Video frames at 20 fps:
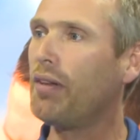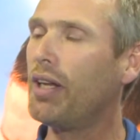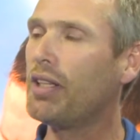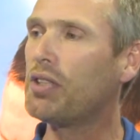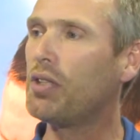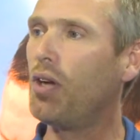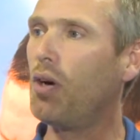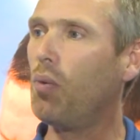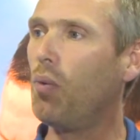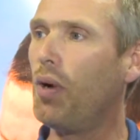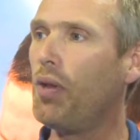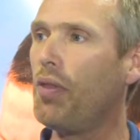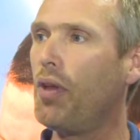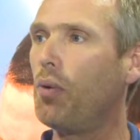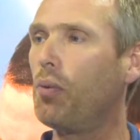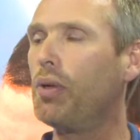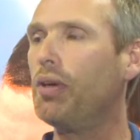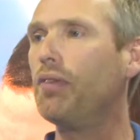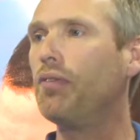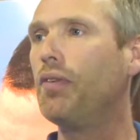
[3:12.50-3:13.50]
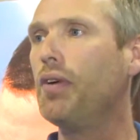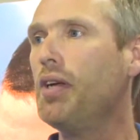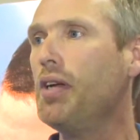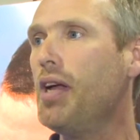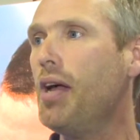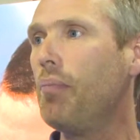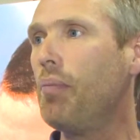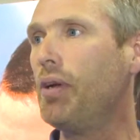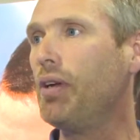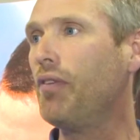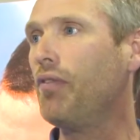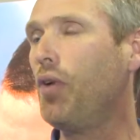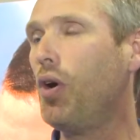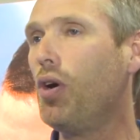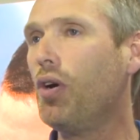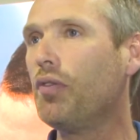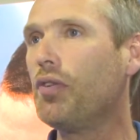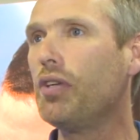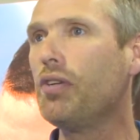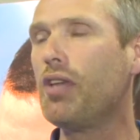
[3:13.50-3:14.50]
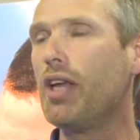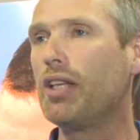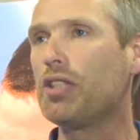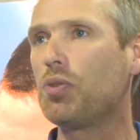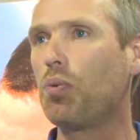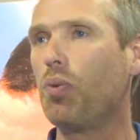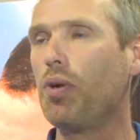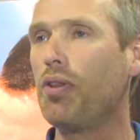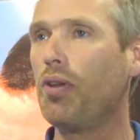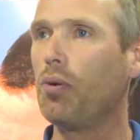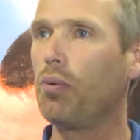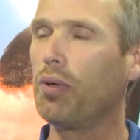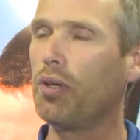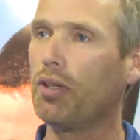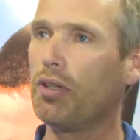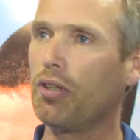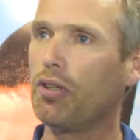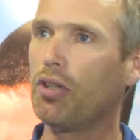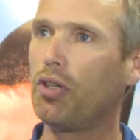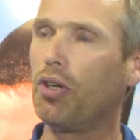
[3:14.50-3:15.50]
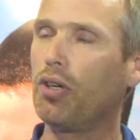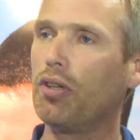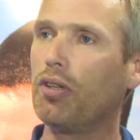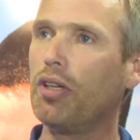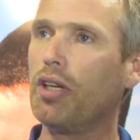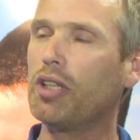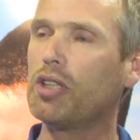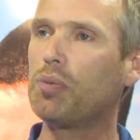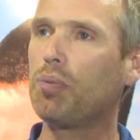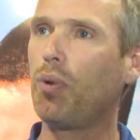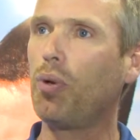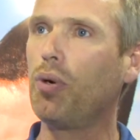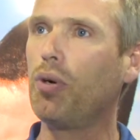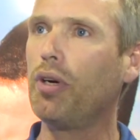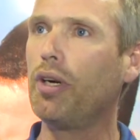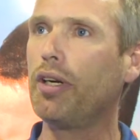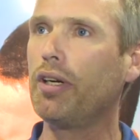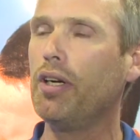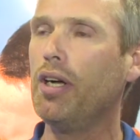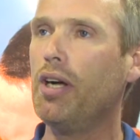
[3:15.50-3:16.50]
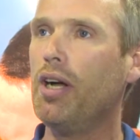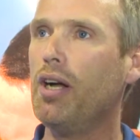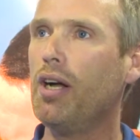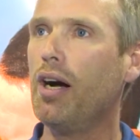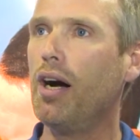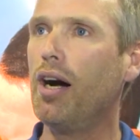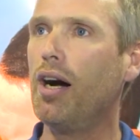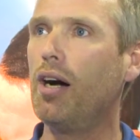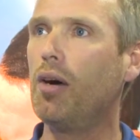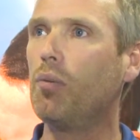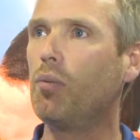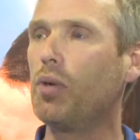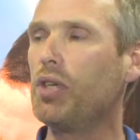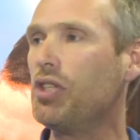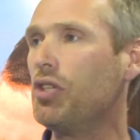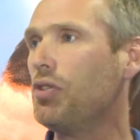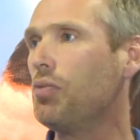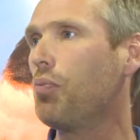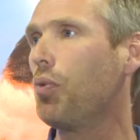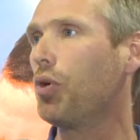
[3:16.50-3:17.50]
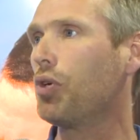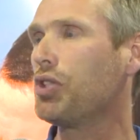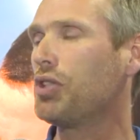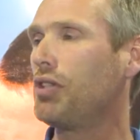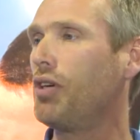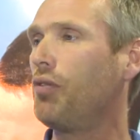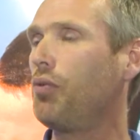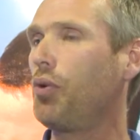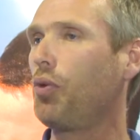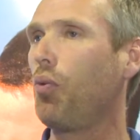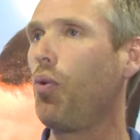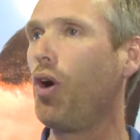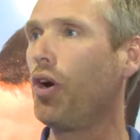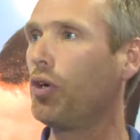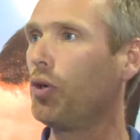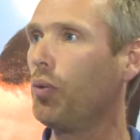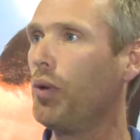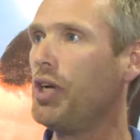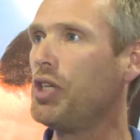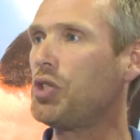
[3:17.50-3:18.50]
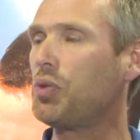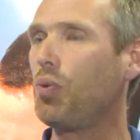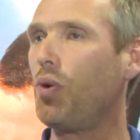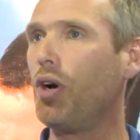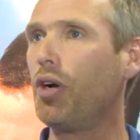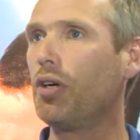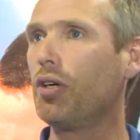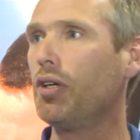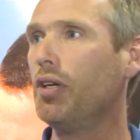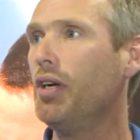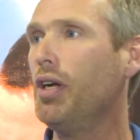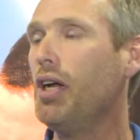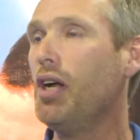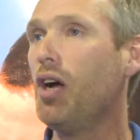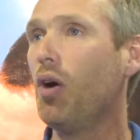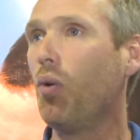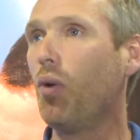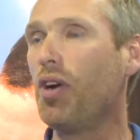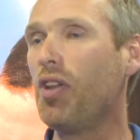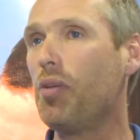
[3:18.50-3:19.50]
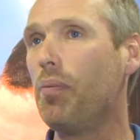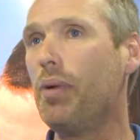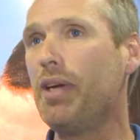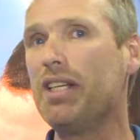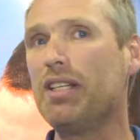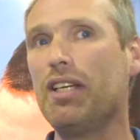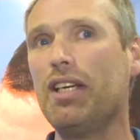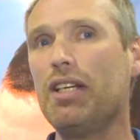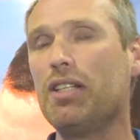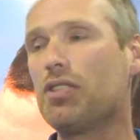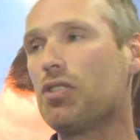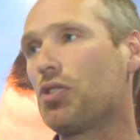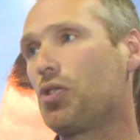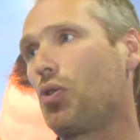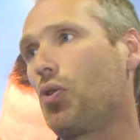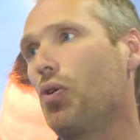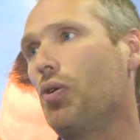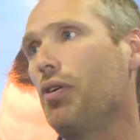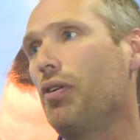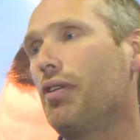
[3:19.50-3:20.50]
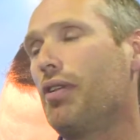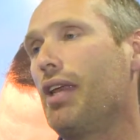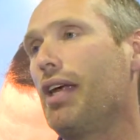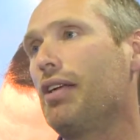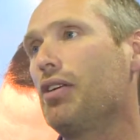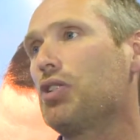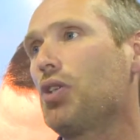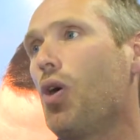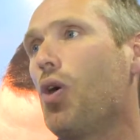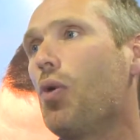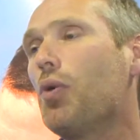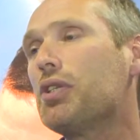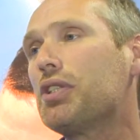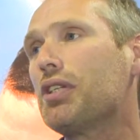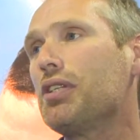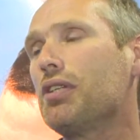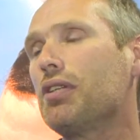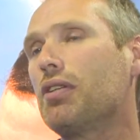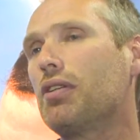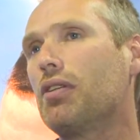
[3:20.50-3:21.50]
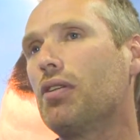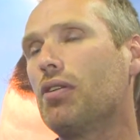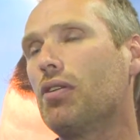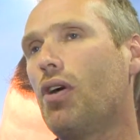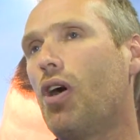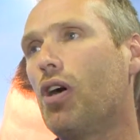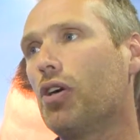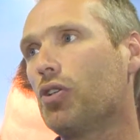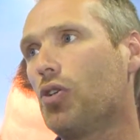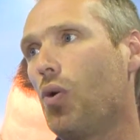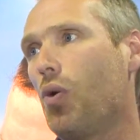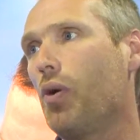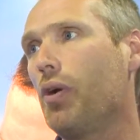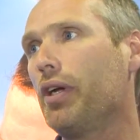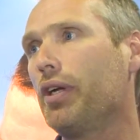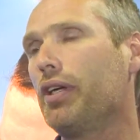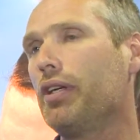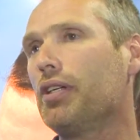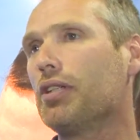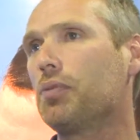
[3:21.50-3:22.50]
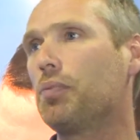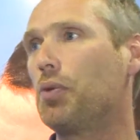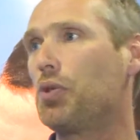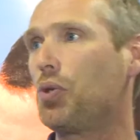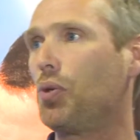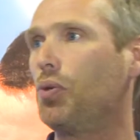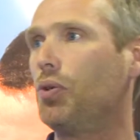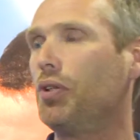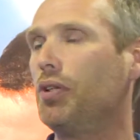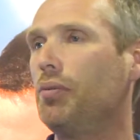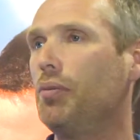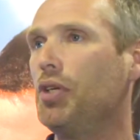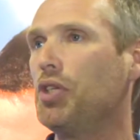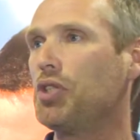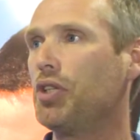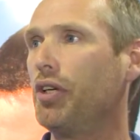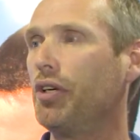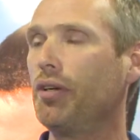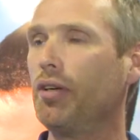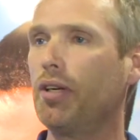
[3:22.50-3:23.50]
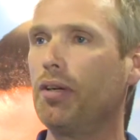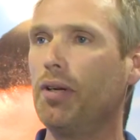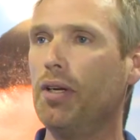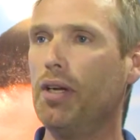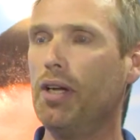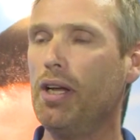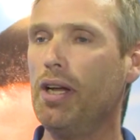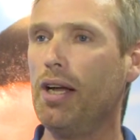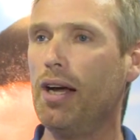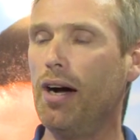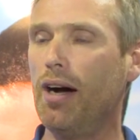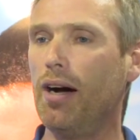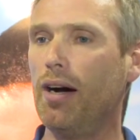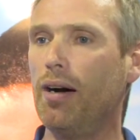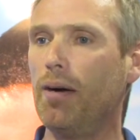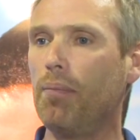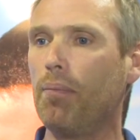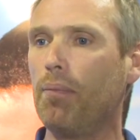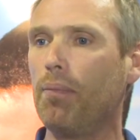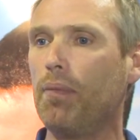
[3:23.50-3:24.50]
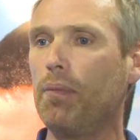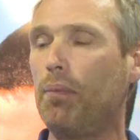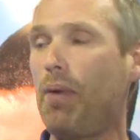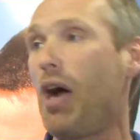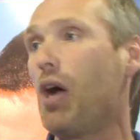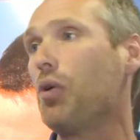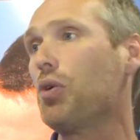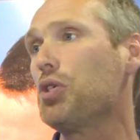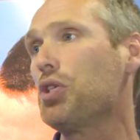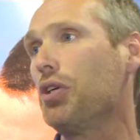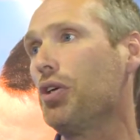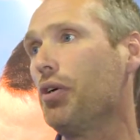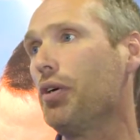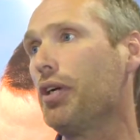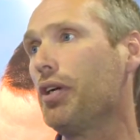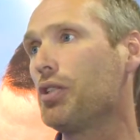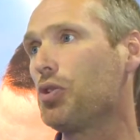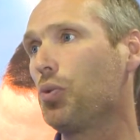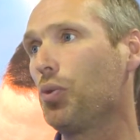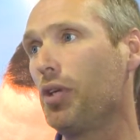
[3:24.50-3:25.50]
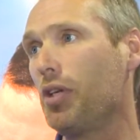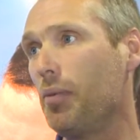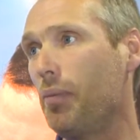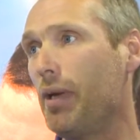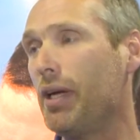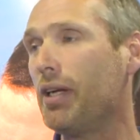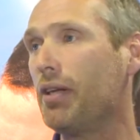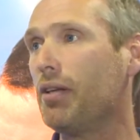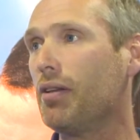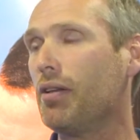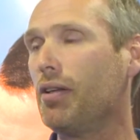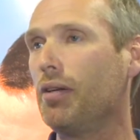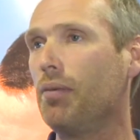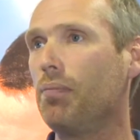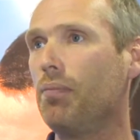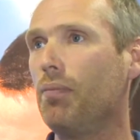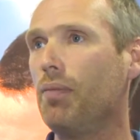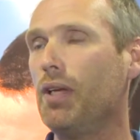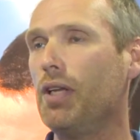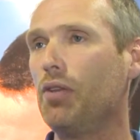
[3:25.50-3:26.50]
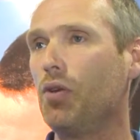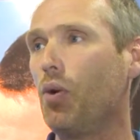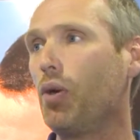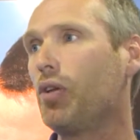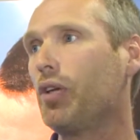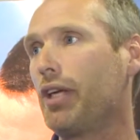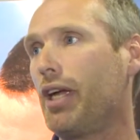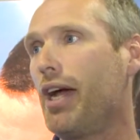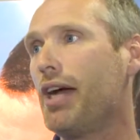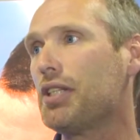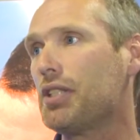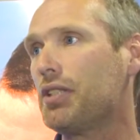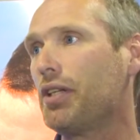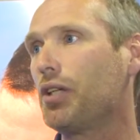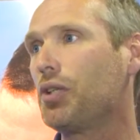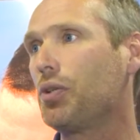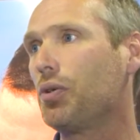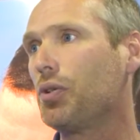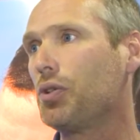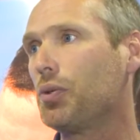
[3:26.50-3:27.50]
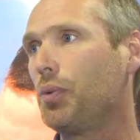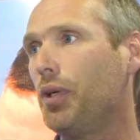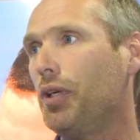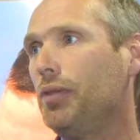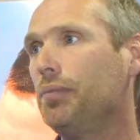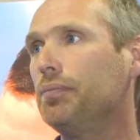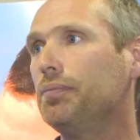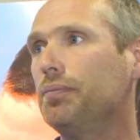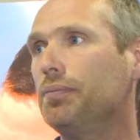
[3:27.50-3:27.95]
That's not one that we've been involved in. That's one that we're currently exploring. We do more stuff with water, wastewater. One of the big needs that is always ongoing is petroleum engineering. Power engineering is really big in the oil and gas sector as well.